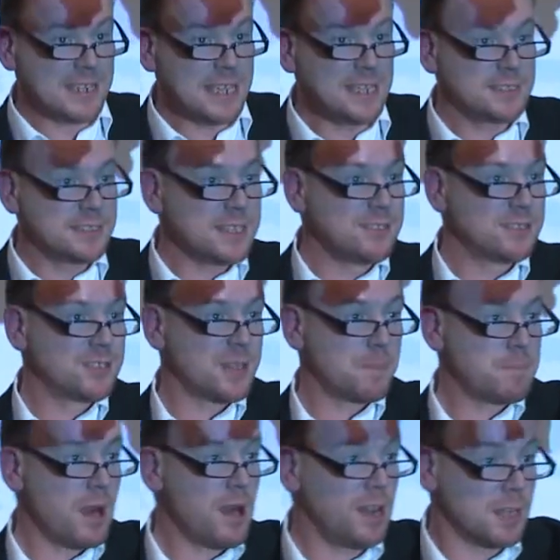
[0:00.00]
linked into the
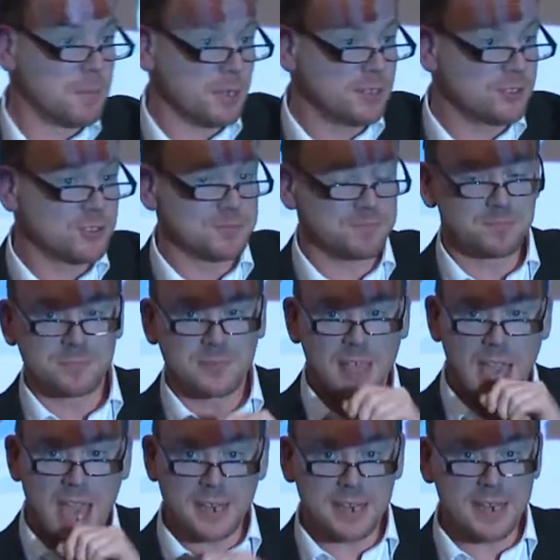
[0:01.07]
parliament
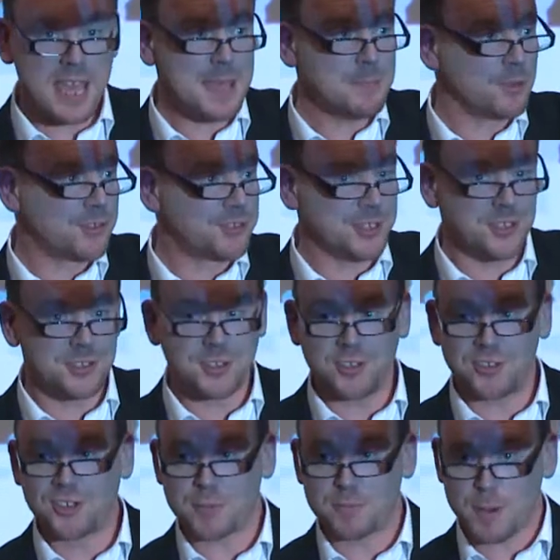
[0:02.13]
and enable
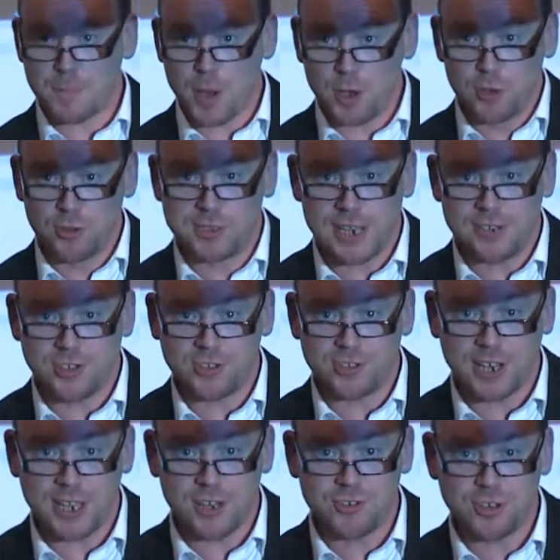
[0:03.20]
citizens to propose
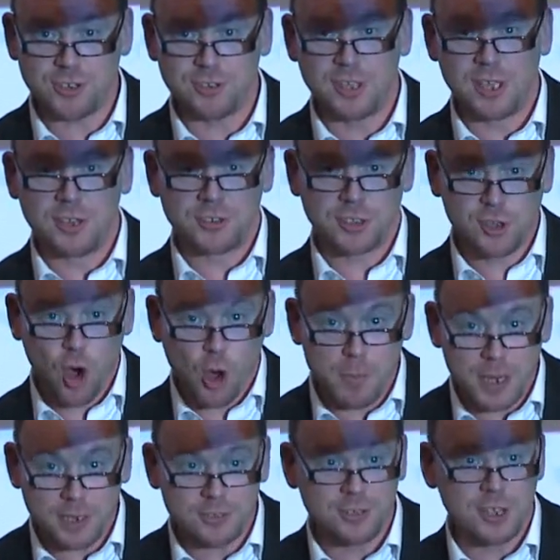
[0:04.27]
legislation, to
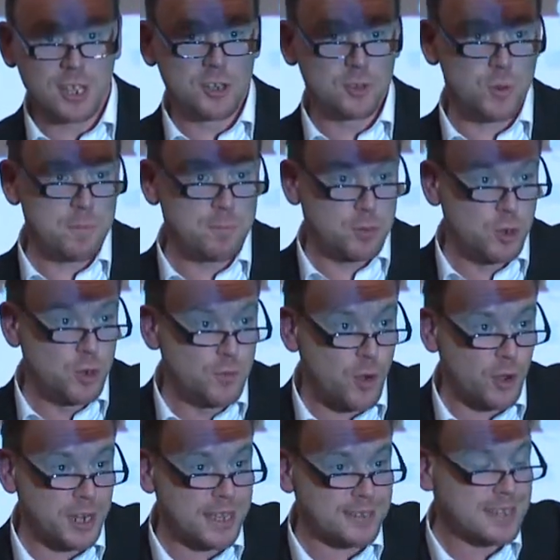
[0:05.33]
comment, to improve
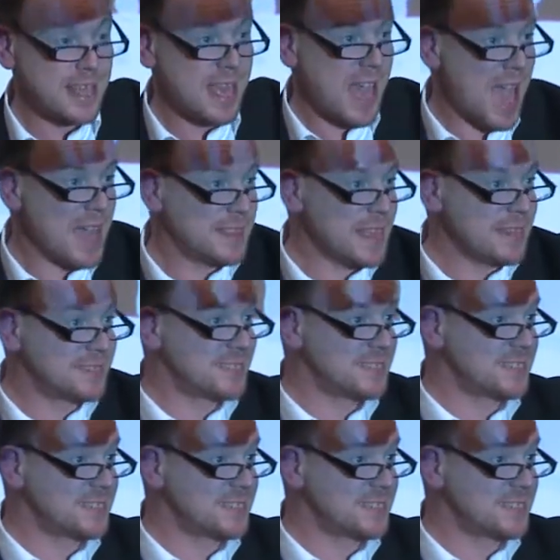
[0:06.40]
on it, and then to